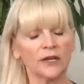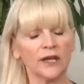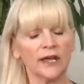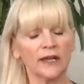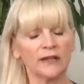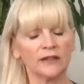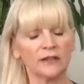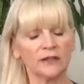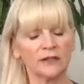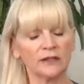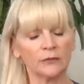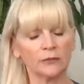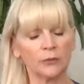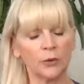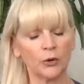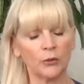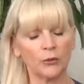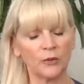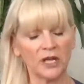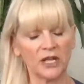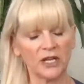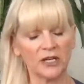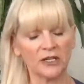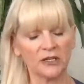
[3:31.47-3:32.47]
at this
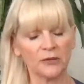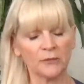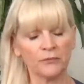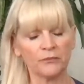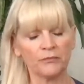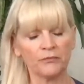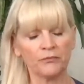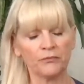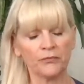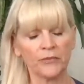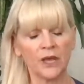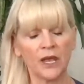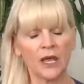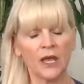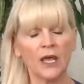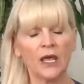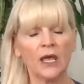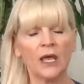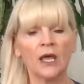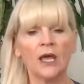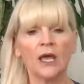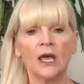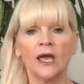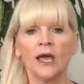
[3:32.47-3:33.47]
moment.
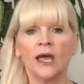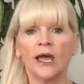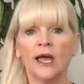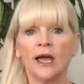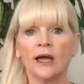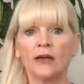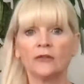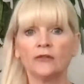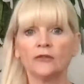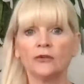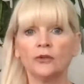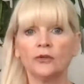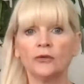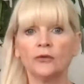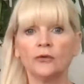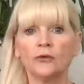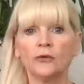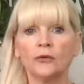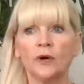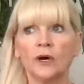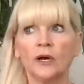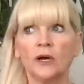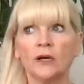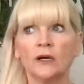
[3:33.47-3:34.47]
As you